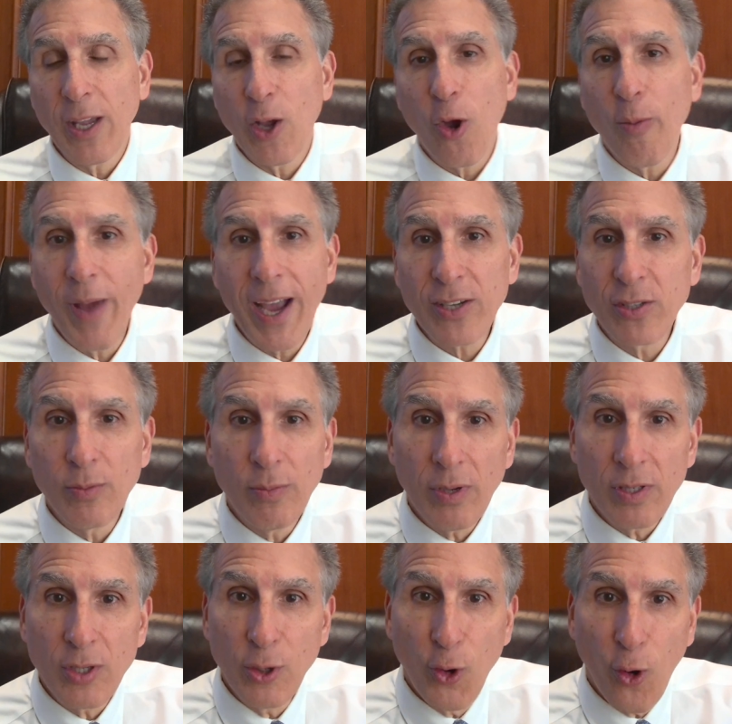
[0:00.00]
can go back
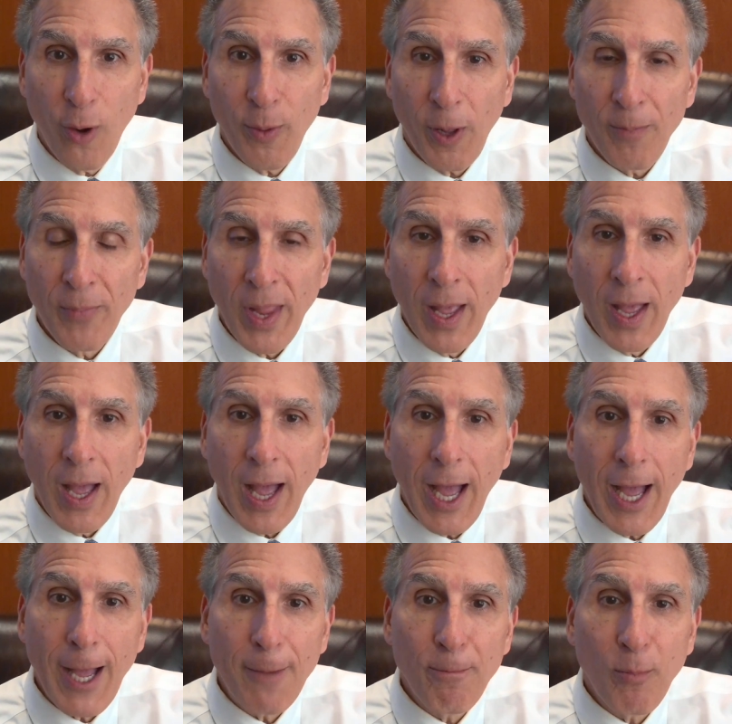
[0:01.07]
to normal.
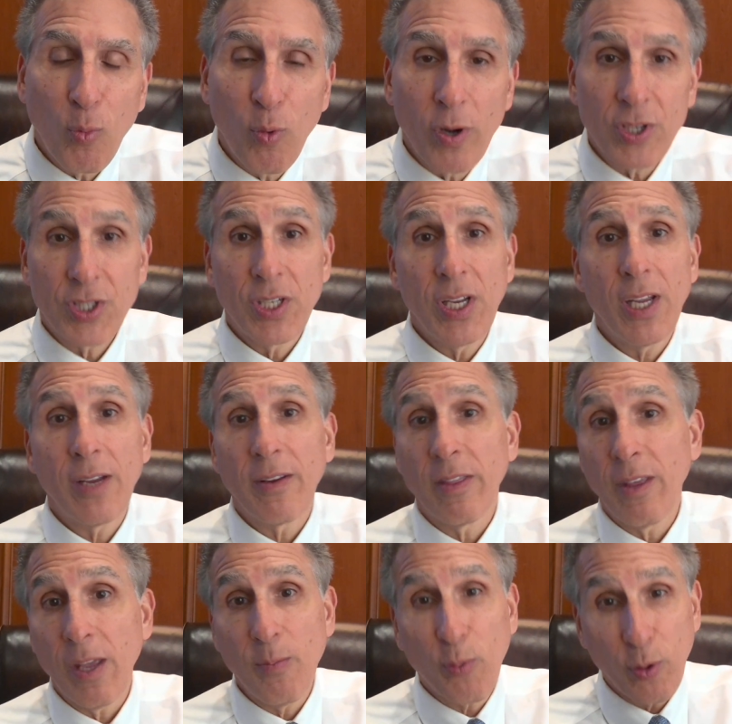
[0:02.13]
We're seeing
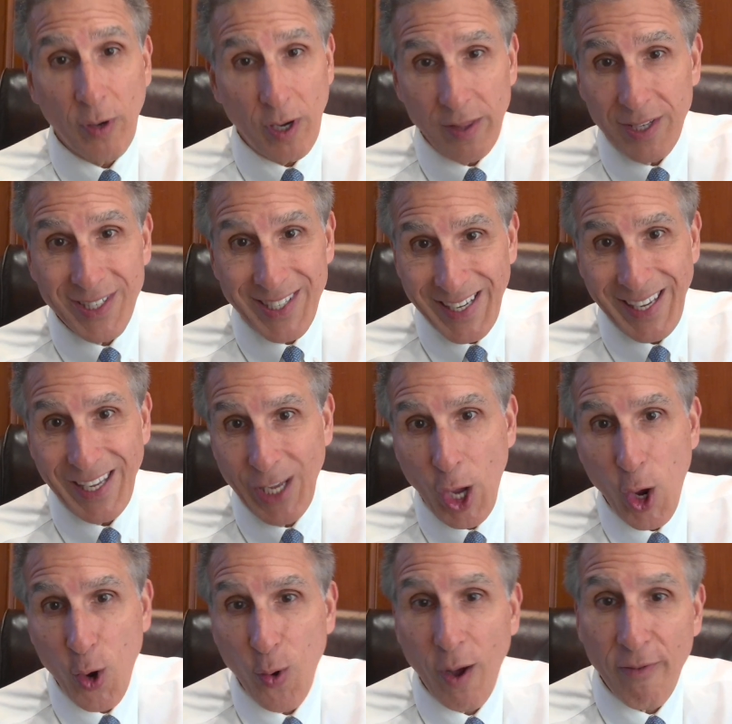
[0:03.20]
the
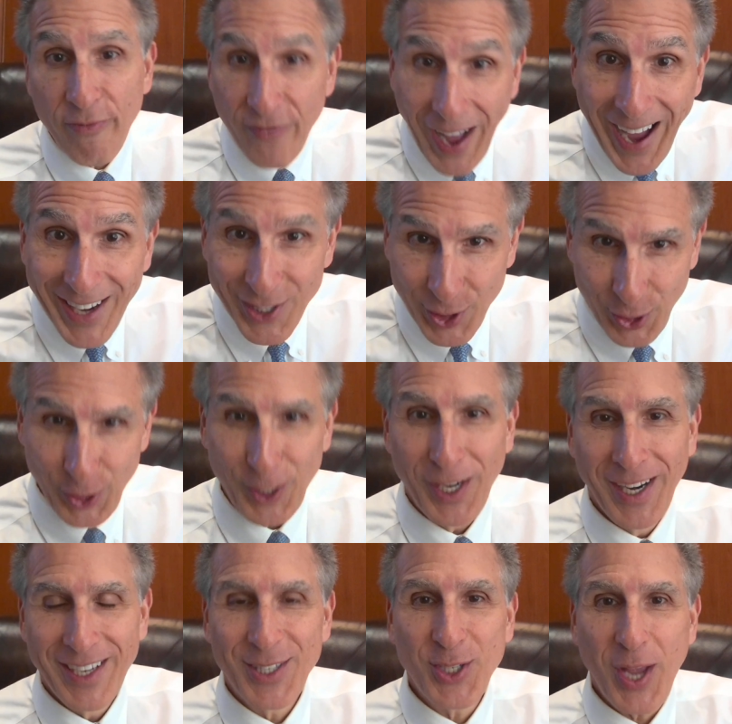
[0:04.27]
CEO of Pfizer
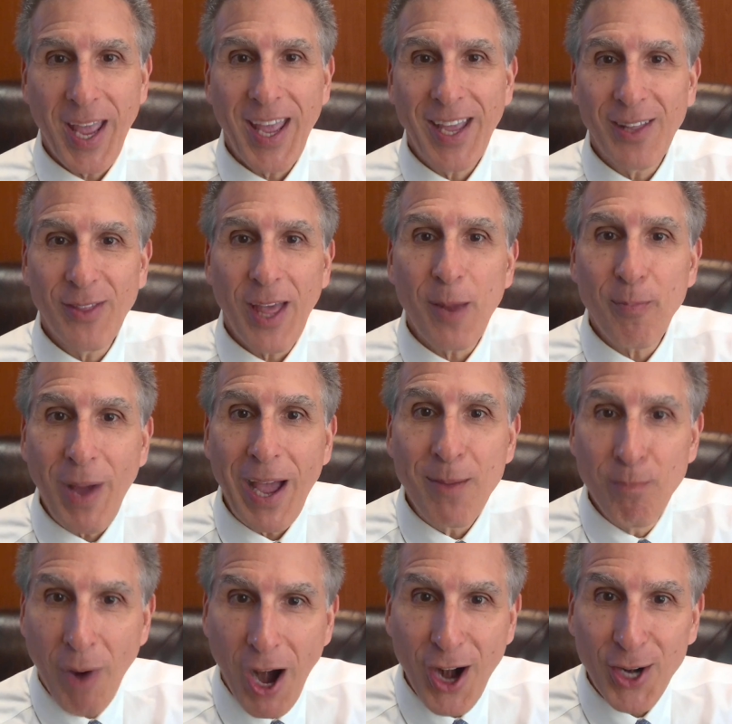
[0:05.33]
saying that by
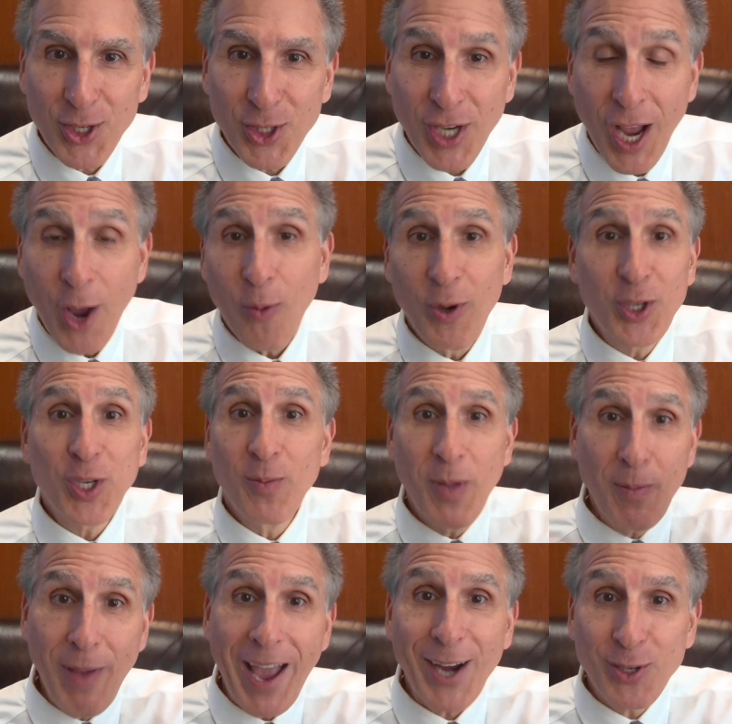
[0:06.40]
March, we should
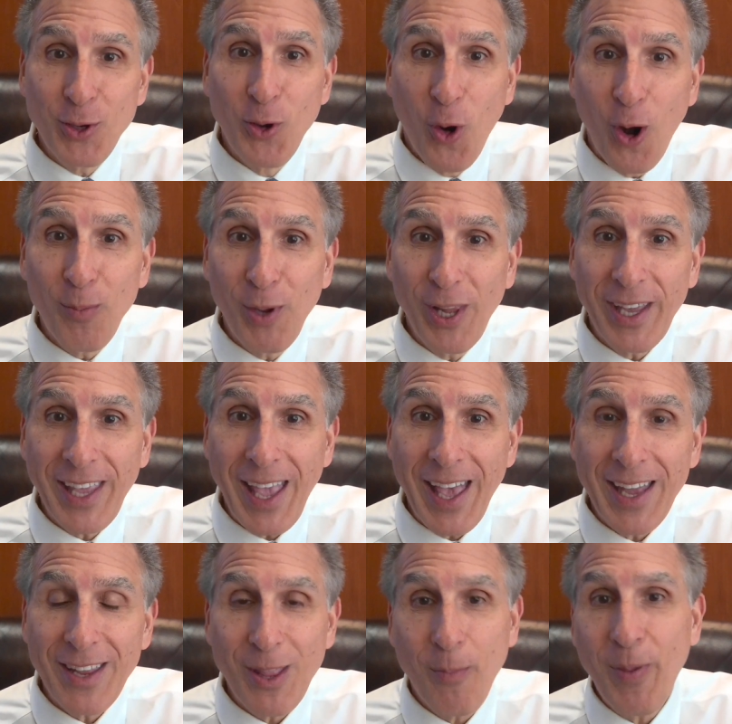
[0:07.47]
be back to normal
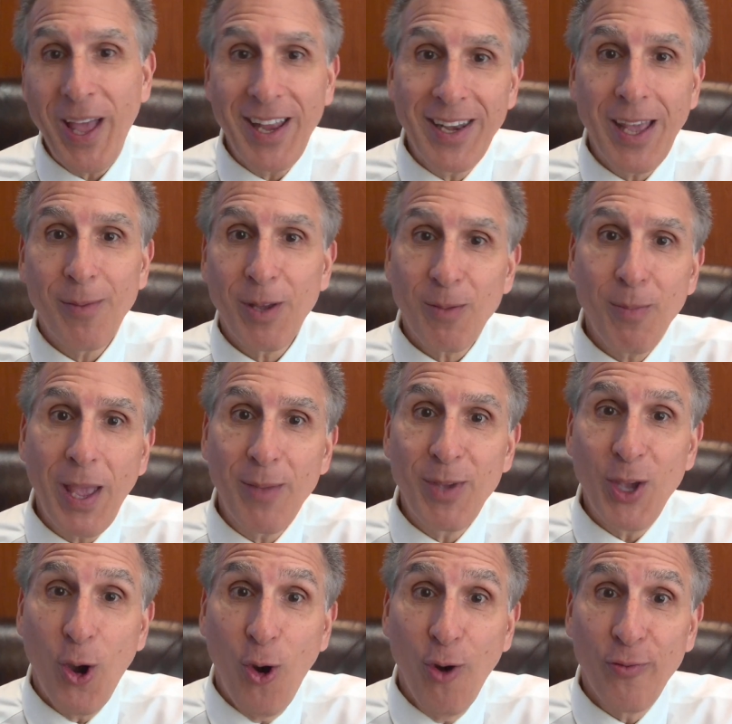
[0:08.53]
again and the pandemic may
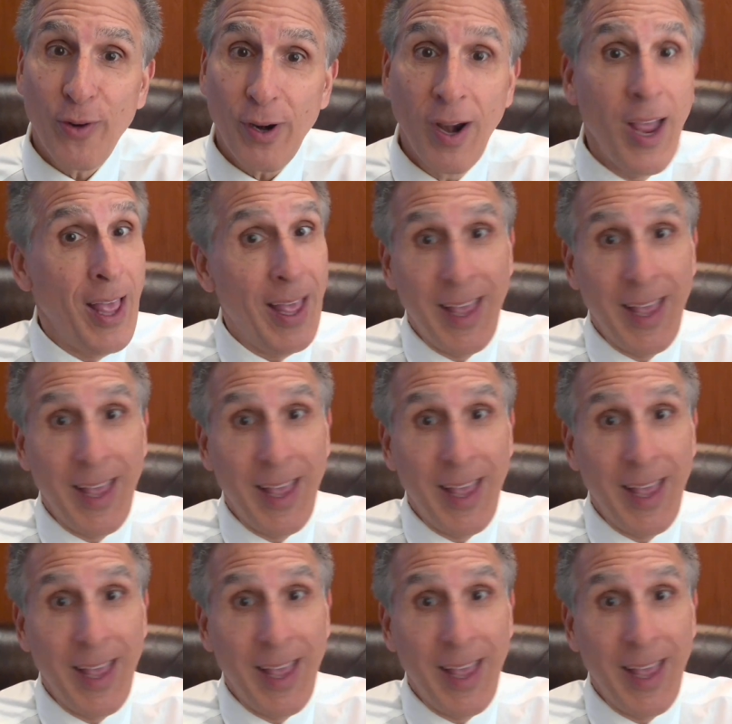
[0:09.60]
be over.